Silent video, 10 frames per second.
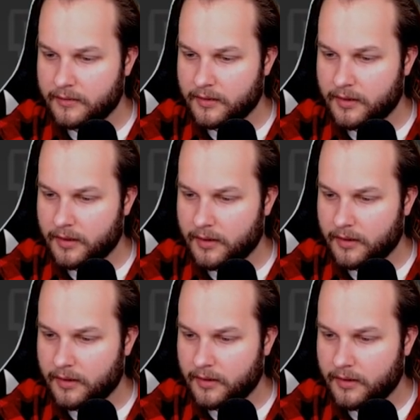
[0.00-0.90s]

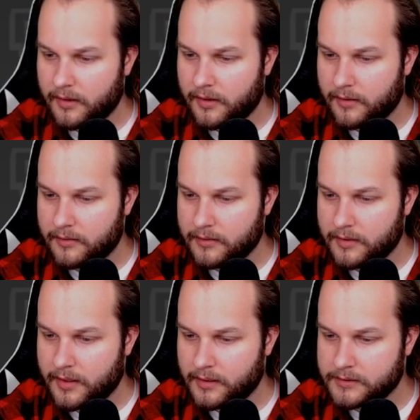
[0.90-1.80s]
uh,
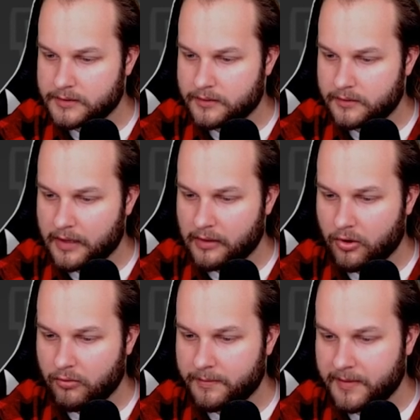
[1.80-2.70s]
yes. Yeah,
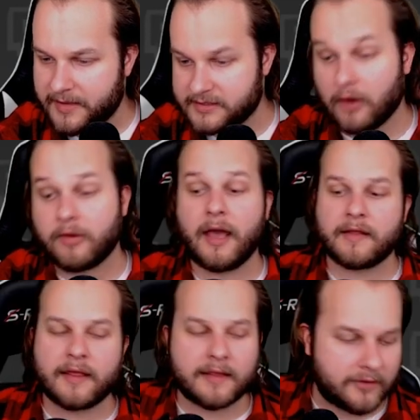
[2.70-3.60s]
logo would be amazing. Okay, I
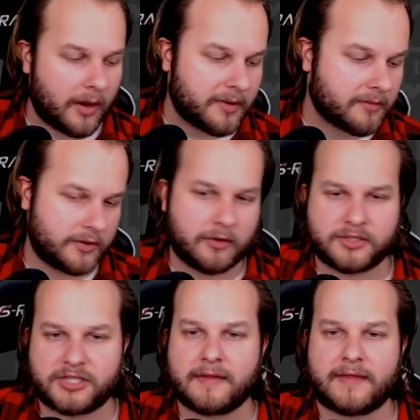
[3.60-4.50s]
like that. No, I'm gonna. You know
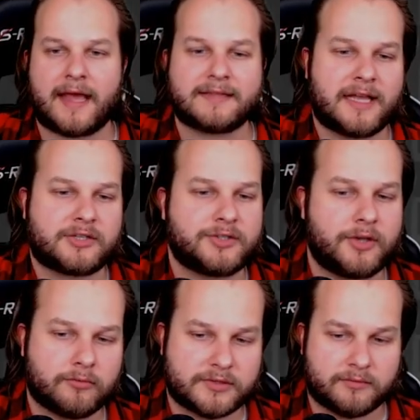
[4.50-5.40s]
what, chat? That's actually
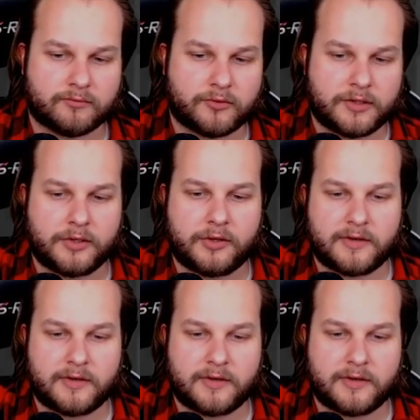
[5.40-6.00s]
a, some really good